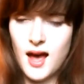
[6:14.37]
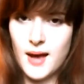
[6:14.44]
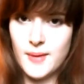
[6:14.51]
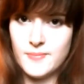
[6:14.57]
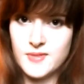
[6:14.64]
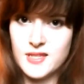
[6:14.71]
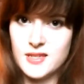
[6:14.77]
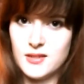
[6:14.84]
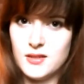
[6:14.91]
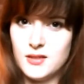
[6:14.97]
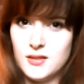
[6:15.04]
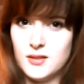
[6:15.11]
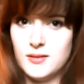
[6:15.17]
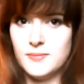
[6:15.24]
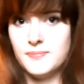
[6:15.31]
I'm
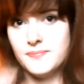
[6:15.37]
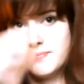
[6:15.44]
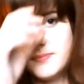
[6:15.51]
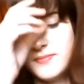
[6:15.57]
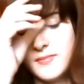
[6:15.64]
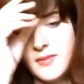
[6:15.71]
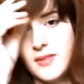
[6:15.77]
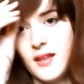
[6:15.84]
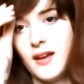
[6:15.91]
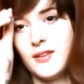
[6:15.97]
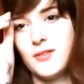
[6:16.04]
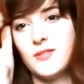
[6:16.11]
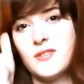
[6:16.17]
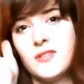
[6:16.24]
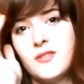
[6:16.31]
still not
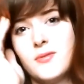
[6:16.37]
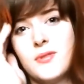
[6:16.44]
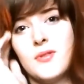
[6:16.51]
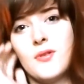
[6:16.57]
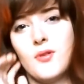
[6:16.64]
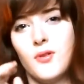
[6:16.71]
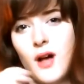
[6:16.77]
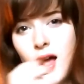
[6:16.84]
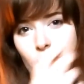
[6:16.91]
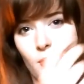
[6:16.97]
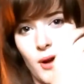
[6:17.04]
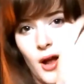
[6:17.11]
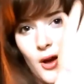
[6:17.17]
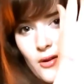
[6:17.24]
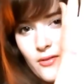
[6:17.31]
used to doing the whole
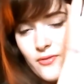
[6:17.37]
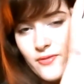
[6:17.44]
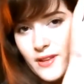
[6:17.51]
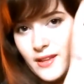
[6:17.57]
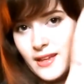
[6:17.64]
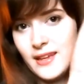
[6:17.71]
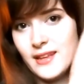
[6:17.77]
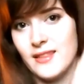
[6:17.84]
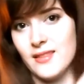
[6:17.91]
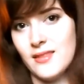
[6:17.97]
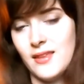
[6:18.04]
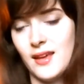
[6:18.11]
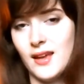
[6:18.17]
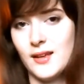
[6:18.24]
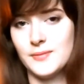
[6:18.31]
eyebrow filling
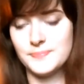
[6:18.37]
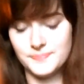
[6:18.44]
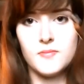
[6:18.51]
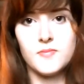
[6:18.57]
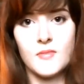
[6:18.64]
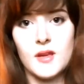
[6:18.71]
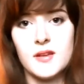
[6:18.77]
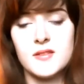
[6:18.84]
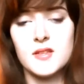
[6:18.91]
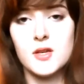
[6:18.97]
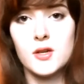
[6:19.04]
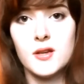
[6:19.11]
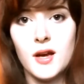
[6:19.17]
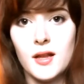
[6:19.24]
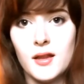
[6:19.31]
in thing. It's a
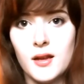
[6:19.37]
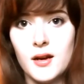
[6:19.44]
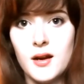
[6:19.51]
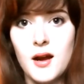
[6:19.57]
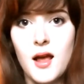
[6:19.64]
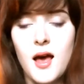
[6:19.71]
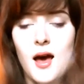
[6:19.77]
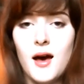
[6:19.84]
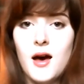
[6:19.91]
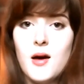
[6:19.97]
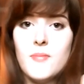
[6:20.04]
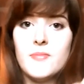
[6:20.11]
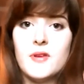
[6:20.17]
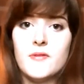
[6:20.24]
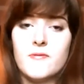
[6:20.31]
good color.
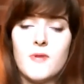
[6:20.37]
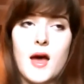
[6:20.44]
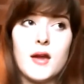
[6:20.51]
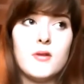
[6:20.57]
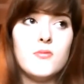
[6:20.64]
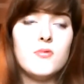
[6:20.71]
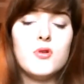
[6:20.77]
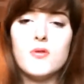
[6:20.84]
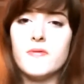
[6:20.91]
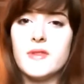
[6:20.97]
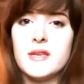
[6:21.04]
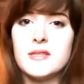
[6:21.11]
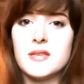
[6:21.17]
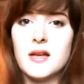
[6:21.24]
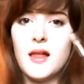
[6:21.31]
I don't know if
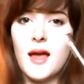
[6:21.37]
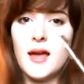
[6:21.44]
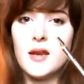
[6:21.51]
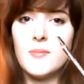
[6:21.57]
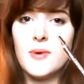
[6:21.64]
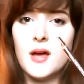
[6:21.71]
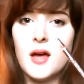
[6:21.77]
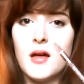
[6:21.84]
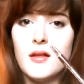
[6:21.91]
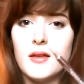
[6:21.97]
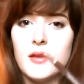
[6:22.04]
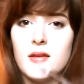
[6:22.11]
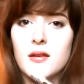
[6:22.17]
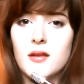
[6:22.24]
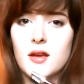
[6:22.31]
they sell Annabelle
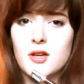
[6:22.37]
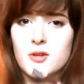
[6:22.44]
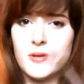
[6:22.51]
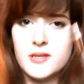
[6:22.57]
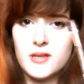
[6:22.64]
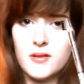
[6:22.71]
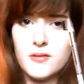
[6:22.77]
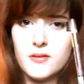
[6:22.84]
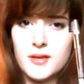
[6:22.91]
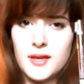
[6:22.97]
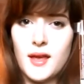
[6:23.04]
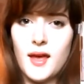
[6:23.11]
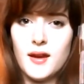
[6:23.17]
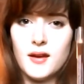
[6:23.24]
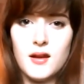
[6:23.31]
in countries other than
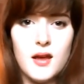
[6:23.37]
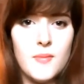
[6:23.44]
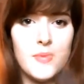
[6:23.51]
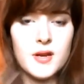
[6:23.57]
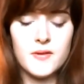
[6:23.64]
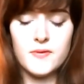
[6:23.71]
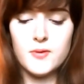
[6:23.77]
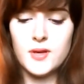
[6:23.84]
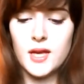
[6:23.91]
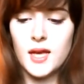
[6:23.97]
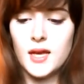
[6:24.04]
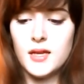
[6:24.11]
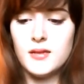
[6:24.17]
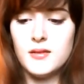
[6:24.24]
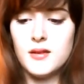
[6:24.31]
Canada, but if you
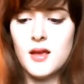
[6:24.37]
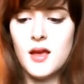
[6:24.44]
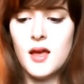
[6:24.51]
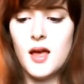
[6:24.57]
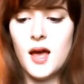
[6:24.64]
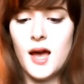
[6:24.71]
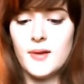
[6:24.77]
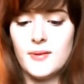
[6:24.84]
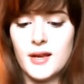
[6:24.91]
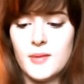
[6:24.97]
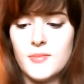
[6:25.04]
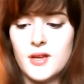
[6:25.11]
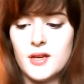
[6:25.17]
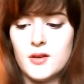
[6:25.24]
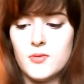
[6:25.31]
can, I'd
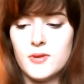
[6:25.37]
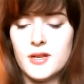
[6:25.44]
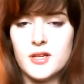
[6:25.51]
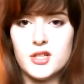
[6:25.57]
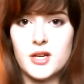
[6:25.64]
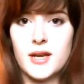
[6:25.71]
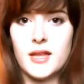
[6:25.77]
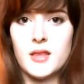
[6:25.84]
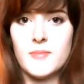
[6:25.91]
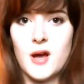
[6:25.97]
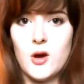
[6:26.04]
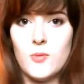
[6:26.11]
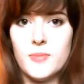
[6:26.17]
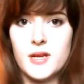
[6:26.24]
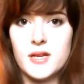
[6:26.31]
recommend going and checking them
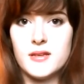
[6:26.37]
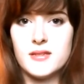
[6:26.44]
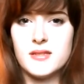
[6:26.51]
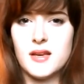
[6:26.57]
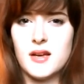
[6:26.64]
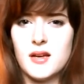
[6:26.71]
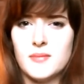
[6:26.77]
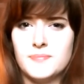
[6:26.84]
out because